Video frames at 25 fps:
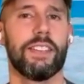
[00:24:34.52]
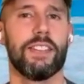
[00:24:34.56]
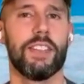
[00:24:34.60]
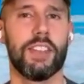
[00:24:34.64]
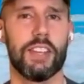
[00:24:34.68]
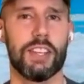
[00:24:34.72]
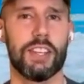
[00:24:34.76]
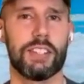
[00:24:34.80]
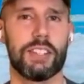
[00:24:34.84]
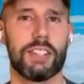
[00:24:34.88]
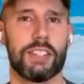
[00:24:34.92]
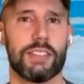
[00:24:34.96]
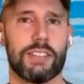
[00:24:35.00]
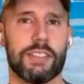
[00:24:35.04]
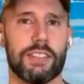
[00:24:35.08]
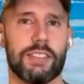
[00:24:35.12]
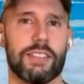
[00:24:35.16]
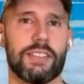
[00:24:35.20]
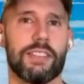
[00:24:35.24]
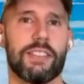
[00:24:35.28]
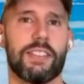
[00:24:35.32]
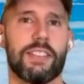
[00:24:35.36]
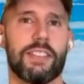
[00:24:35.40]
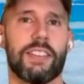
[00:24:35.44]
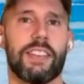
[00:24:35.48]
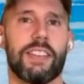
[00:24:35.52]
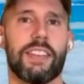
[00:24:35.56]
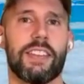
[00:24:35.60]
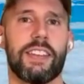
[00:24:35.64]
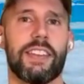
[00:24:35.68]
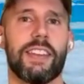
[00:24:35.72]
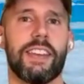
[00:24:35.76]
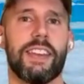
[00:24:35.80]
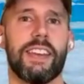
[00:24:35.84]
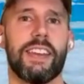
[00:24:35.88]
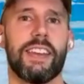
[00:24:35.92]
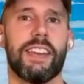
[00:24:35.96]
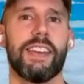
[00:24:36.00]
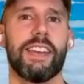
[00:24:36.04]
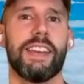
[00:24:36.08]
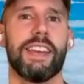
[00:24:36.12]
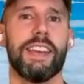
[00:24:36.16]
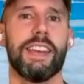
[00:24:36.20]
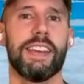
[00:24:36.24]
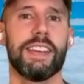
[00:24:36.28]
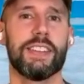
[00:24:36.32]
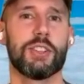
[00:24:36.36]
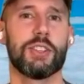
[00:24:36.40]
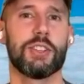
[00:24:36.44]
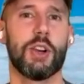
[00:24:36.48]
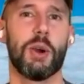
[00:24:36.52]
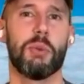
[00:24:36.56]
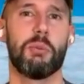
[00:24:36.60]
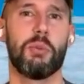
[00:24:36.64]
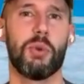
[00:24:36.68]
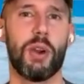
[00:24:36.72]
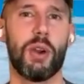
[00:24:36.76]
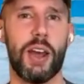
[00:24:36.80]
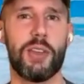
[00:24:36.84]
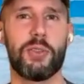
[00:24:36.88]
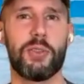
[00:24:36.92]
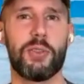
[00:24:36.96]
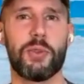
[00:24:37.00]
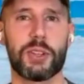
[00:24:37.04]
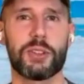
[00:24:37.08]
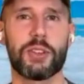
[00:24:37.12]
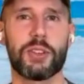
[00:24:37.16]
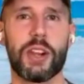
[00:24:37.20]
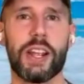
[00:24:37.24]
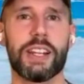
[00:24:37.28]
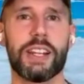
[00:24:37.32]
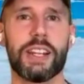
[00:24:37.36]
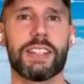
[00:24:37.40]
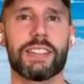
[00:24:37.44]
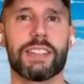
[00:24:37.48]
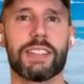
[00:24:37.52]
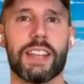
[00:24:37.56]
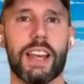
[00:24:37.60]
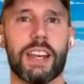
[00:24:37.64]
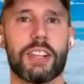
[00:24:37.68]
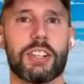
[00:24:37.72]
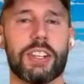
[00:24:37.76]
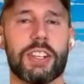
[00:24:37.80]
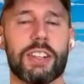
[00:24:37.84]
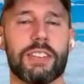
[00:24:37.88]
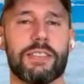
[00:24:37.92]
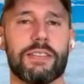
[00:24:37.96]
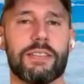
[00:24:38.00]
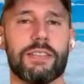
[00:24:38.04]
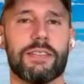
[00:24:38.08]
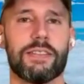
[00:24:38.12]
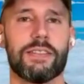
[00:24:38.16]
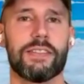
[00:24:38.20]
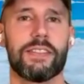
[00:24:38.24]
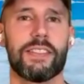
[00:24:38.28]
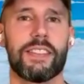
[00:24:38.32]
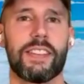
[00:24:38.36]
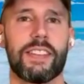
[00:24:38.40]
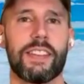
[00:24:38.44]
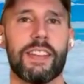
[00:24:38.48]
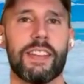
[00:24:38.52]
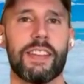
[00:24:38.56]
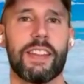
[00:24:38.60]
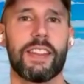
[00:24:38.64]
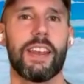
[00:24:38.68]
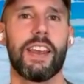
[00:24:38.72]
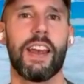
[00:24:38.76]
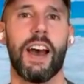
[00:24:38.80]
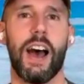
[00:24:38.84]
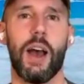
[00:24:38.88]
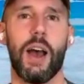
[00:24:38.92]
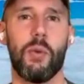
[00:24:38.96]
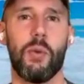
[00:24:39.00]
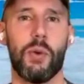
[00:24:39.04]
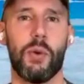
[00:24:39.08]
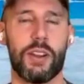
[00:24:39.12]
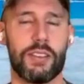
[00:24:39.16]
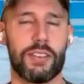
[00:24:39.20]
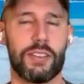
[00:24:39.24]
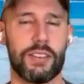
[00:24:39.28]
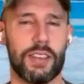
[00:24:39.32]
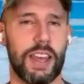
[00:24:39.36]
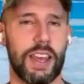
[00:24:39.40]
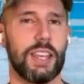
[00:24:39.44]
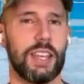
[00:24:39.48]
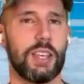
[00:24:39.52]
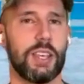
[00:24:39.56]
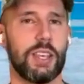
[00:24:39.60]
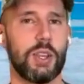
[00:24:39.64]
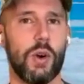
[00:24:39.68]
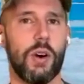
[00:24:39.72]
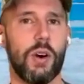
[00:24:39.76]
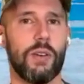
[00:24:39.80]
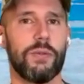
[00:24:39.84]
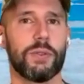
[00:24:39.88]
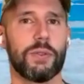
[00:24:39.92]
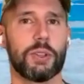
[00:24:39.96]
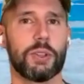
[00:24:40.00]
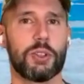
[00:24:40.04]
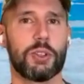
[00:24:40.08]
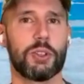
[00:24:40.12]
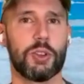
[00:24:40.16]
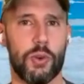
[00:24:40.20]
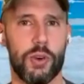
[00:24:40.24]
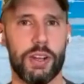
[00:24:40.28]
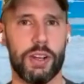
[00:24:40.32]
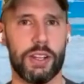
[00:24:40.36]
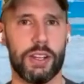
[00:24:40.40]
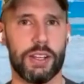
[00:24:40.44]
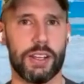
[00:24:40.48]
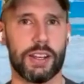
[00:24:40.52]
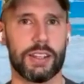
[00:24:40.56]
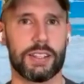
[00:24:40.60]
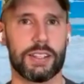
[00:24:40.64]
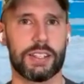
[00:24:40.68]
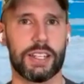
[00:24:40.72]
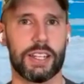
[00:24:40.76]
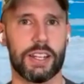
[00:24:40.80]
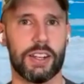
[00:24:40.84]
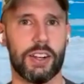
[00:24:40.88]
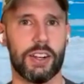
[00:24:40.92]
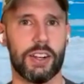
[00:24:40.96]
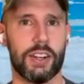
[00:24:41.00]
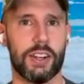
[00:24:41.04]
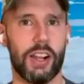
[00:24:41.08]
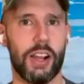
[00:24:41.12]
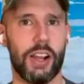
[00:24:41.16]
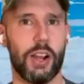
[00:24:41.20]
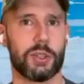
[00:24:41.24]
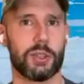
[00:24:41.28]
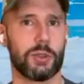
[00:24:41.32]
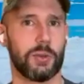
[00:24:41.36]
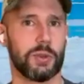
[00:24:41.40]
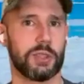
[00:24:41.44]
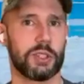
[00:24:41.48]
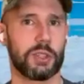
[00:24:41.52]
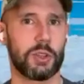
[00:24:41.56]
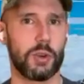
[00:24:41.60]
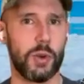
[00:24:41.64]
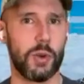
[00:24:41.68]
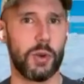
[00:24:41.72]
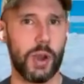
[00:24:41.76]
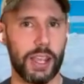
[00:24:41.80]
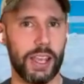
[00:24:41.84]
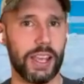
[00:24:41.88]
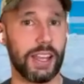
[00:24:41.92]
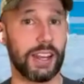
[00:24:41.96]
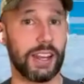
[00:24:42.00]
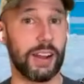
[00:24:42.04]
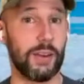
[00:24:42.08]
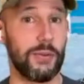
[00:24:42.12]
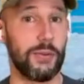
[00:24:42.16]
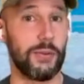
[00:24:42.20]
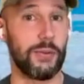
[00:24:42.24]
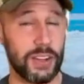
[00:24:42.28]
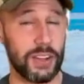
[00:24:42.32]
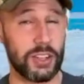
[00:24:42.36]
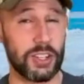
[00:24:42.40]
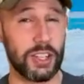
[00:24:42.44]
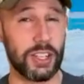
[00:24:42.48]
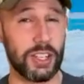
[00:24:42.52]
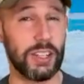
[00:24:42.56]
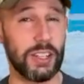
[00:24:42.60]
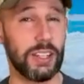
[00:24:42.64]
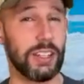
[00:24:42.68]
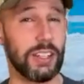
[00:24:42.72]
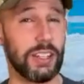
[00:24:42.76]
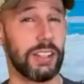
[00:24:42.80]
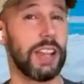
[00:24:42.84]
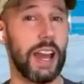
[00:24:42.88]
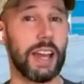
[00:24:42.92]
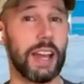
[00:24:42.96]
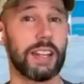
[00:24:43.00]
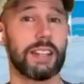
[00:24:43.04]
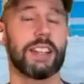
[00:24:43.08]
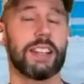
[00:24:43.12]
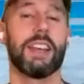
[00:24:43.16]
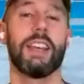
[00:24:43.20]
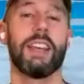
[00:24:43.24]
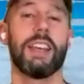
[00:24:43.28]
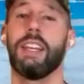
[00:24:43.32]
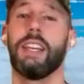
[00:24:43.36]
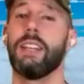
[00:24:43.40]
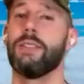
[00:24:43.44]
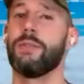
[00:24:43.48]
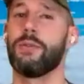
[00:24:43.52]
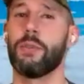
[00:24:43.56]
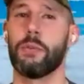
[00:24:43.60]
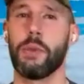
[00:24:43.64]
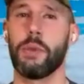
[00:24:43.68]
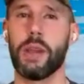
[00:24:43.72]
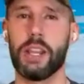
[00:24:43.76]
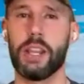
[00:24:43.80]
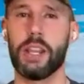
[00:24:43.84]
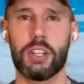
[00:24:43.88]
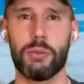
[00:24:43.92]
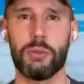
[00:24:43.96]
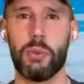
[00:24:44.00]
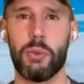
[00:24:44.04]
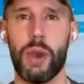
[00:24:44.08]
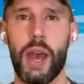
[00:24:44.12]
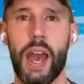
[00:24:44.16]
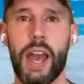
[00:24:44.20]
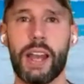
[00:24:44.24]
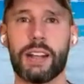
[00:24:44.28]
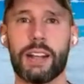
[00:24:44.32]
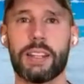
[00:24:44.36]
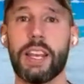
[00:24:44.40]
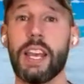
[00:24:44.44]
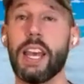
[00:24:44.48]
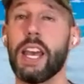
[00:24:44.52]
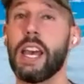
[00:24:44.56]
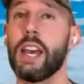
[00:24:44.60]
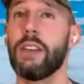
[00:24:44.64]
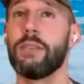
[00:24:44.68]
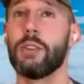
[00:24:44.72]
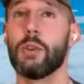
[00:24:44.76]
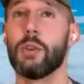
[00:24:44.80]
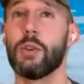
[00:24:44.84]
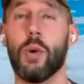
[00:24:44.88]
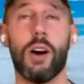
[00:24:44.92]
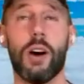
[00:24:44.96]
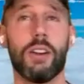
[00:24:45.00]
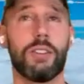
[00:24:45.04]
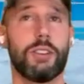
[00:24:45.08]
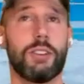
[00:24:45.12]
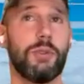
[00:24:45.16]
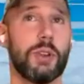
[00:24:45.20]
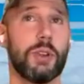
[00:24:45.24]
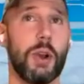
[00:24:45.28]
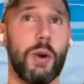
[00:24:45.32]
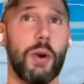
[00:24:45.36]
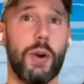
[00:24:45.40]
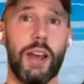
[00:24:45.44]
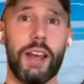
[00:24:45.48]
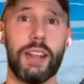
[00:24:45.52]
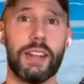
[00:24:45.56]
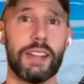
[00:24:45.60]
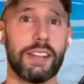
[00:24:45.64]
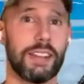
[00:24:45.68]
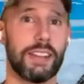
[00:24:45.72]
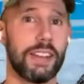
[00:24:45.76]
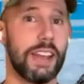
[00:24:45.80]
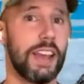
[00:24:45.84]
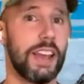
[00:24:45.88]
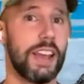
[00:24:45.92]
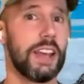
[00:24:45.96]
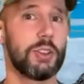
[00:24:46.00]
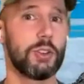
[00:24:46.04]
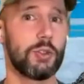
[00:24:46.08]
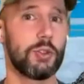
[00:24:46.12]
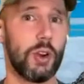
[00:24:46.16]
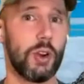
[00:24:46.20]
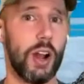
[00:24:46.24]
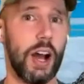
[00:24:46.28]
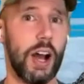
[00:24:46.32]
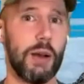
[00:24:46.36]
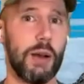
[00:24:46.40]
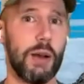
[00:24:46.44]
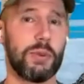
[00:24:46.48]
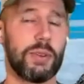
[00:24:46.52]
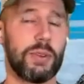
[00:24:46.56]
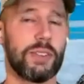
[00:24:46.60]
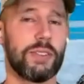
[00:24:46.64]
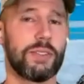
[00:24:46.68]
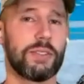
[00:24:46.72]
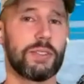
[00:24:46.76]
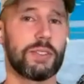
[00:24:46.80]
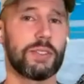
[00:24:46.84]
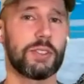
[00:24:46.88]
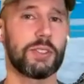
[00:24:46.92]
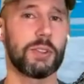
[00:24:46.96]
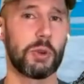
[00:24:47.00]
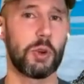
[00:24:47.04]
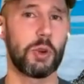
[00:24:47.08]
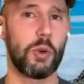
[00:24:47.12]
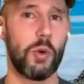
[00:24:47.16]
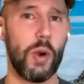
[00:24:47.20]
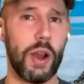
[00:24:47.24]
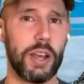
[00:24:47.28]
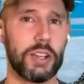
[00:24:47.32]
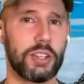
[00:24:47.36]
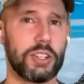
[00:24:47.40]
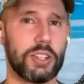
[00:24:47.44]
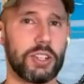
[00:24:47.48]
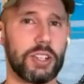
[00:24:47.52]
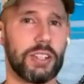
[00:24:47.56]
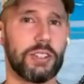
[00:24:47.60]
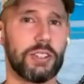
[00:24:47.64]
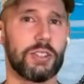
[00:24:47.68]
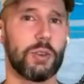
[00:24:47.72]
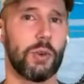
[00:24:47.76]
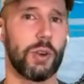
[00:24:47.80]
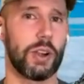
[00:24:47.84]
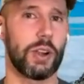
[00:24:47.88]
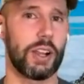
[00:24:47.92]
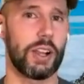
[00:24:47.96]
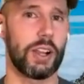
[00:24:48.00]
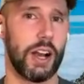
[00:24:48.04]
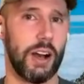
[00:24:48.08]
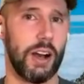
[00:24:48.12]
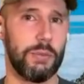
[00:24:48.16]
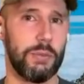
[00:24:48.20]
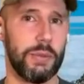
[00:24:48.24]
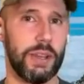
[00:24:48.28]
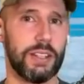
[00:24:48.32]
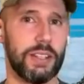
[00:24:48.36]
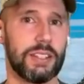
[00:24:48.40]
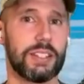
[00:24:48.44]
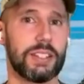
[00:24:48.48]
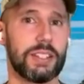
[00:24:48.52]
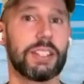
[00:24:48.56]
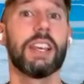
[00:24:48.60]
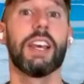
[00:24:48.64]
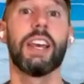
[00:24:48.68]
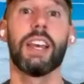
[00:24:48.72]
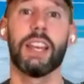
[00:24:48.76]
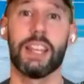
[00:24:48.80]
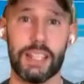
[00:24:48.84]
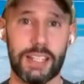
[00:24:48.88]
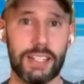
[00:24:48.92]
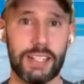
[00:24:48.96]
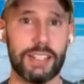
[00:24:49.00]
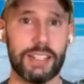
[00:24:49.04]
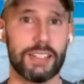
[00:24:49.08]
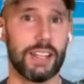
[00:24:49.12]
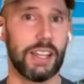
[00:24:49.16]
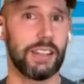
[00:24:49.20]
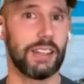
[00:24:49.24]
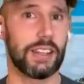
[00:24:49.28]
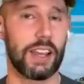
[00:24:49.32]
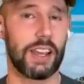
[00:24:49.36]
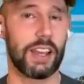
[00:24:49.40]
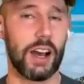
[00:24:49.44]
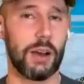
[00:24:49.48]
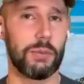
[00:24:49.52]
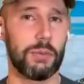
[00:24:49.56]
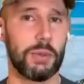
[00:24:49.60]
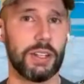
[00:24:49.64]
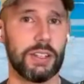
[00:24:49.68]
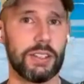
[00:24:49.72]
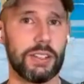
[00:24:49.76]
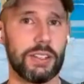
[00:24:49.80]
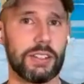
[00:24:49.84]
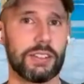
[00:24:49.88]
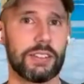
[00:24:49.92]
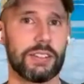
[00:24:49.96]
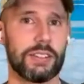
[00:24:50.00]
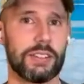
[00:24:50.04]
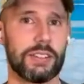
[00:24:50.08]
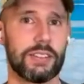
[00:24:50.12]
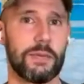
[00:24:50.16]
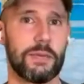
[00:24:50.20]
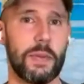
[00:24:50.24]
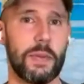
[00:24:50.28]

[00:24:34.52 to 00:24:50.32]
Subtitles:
This is our breathwork training session. I want to thank you all for joining us here. I hope this was quick and efficient, yet information-packed. If you want to, go ahead and drop some questions or comments inside the comments.